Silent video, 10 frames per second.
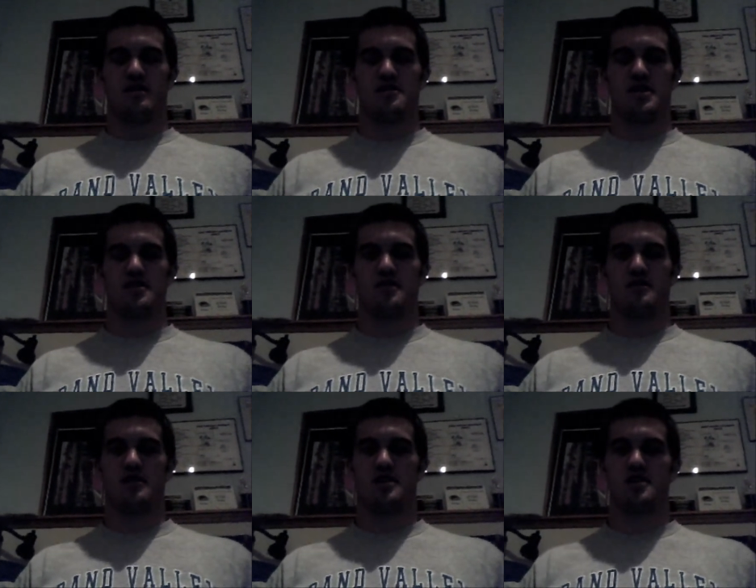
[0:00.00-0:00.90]

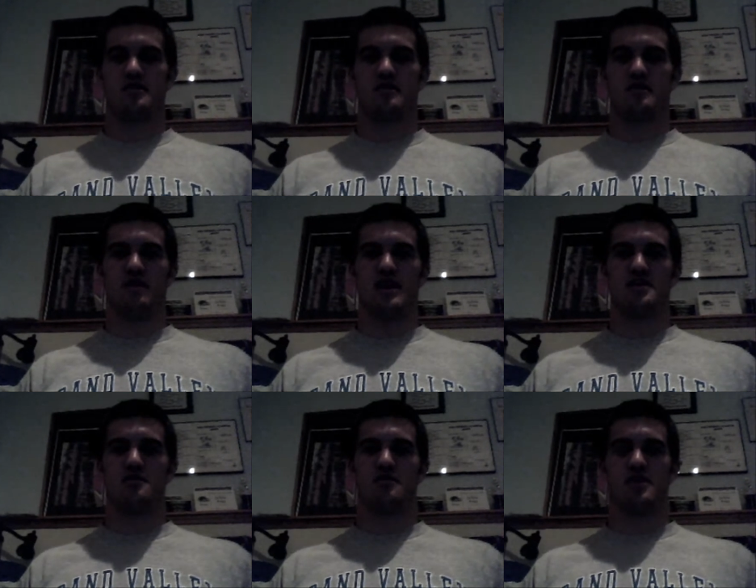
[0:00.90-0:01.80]
Especially considering their
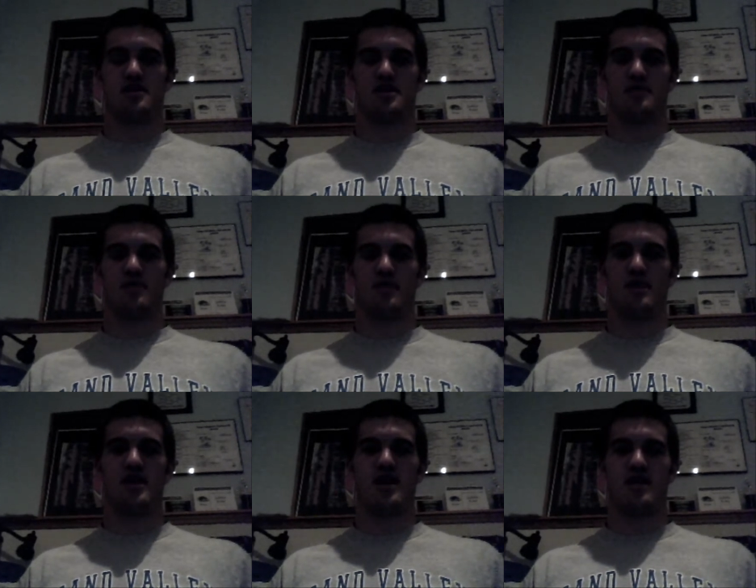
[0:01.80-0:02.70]
last 2 opponents are pretty
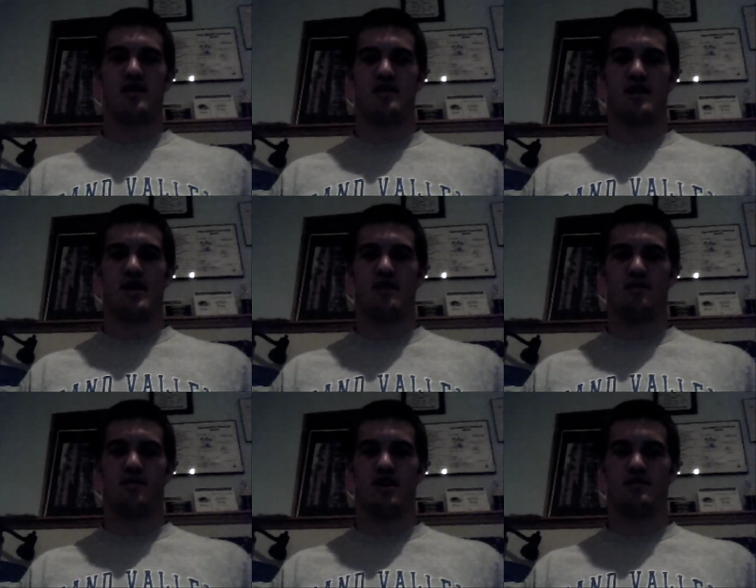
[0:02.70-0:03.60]
weak and out
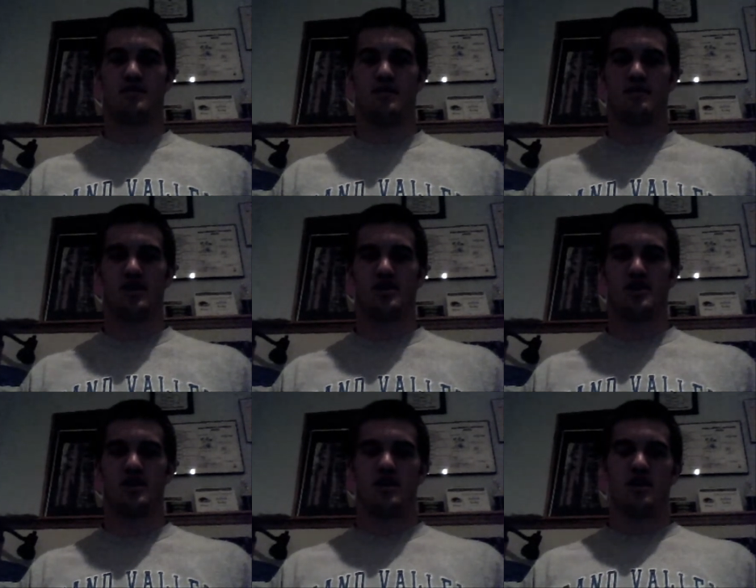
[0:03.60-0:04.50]
of the playoffs pretty
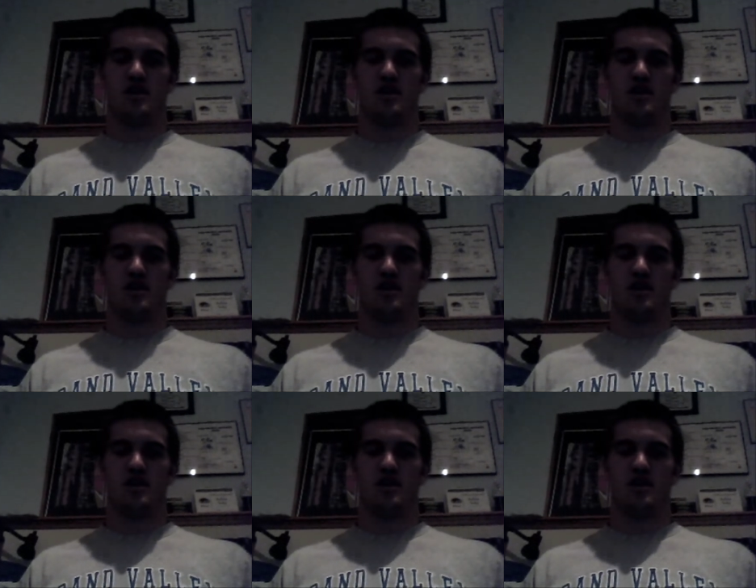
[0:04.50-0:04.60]
much.